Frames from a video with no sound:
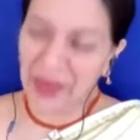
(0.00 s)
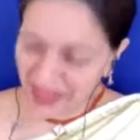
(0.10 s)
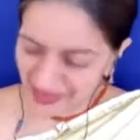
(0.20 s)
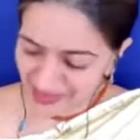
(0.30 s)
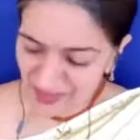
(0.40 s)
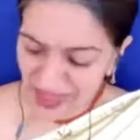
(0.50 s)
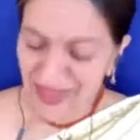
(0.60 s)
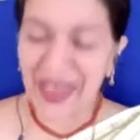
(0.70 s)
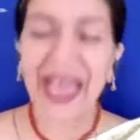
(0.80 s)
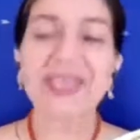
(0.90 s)
Well,
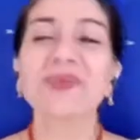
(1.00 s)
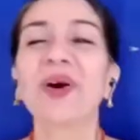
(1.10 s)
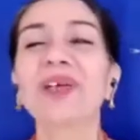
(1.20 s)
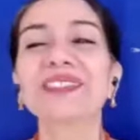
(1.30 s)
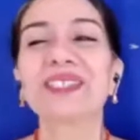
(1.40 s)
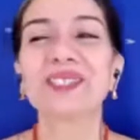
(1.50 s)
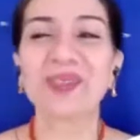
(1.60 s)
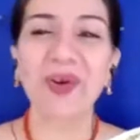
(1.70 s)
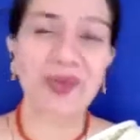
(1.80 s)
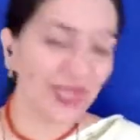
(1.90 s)
that was the
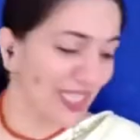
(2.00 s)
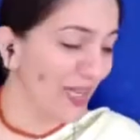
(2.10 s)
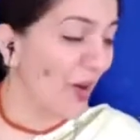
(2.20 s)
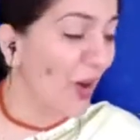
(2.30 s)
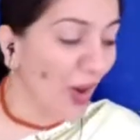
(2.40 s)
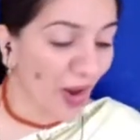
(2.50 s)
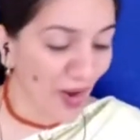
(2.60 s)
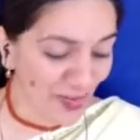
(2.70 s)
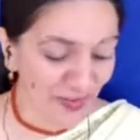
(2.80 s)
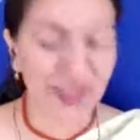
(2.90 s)
story
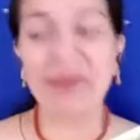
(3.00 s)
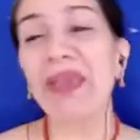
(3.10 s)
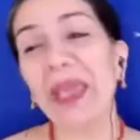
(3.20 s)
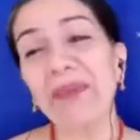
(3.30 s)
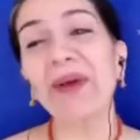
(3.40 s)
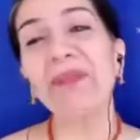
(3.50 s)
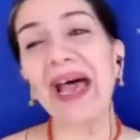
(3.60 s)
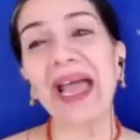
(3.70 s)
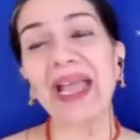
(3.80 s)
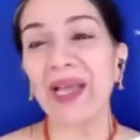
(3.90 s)
of The Paper
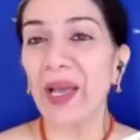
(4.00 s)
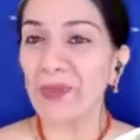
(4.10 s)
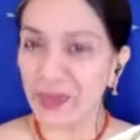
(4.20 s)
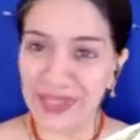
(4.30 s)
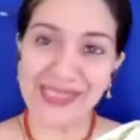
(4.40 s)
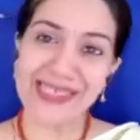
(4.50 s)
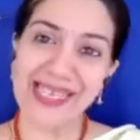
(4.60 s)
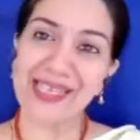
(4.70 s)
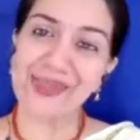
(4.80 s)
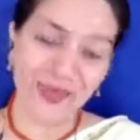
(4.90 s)
Bag
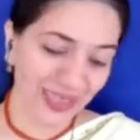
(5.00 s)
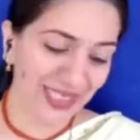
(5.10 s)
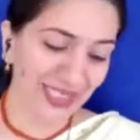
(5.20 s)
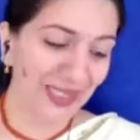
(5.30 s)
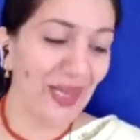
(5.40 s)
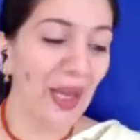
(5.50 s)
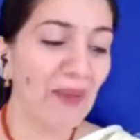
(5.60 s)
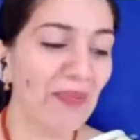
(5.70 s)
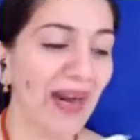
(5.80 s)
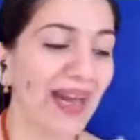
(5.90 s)
Princess, written
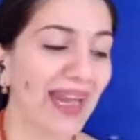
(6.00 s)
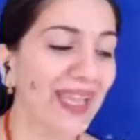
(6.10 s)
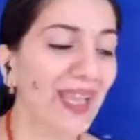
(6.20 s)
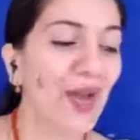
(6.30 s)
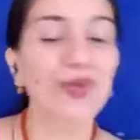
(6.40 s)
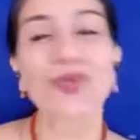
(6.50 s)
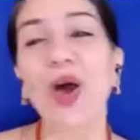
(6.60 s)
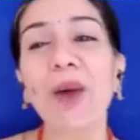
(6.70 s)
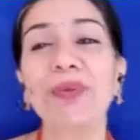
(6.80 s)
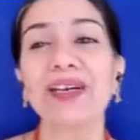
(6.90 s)
by
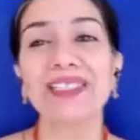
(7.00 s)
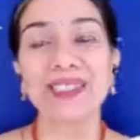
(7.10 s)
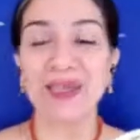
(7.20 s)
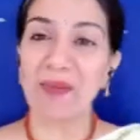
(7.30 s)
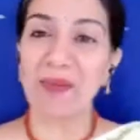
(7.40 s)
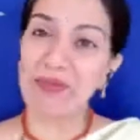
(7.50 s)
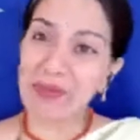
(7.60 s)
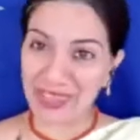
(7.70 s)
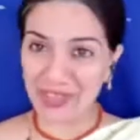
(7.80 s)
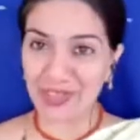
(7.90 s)
Robert
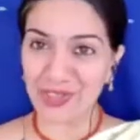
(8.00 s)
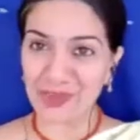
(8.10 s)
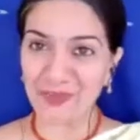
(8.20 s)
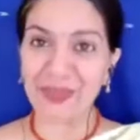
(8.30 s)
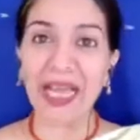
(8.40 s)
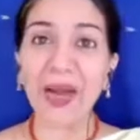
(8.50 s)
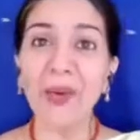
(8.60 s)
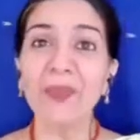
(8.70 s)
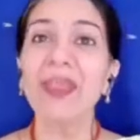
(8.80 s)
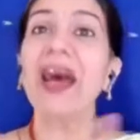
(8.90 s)
Munsch.
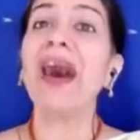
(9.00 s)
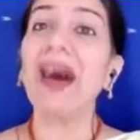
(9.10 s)
Now,